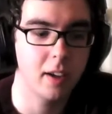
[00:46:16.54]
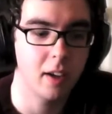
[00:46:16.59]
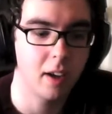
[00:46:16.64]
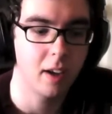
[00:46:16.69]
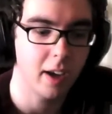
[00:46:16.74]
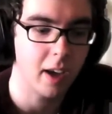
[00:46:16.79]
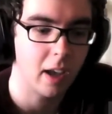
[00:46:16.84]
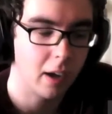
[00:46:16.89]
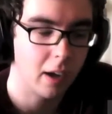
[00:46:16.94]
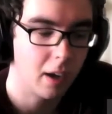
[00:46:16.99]

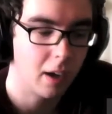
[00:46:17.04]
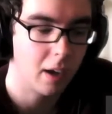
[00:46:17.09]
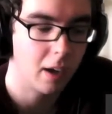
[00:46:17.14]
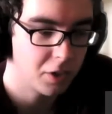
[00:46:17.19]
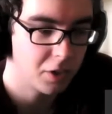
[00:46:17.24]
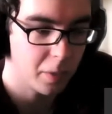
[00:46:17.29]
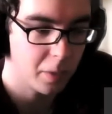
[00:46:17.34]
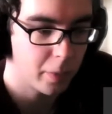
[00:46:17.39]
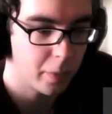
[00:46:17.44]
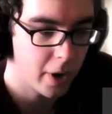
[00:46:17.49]
like, a
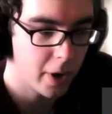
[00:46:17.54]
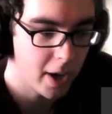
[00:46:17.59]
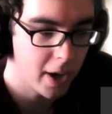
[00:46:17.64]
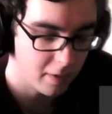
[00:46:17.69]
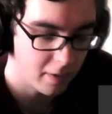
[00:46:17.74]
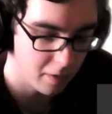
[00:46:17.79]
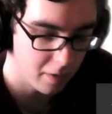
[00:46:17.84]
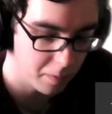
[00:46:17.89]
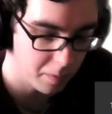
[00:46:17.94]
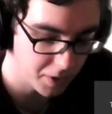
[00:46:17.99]
larger
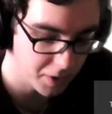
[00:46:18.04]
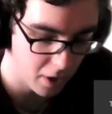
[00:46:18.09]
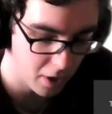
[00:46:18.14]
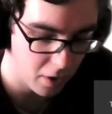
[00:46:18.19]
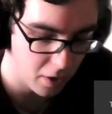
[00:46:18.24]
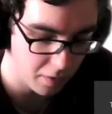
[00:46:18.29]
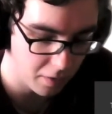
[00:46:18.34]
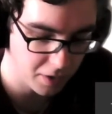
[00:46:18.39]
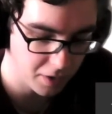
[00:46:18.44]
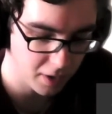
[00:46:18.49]
brand for
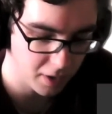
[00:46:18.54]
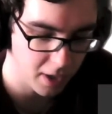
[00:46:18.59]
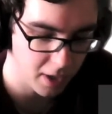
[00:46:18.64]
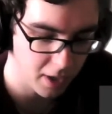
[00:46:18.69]
themselves.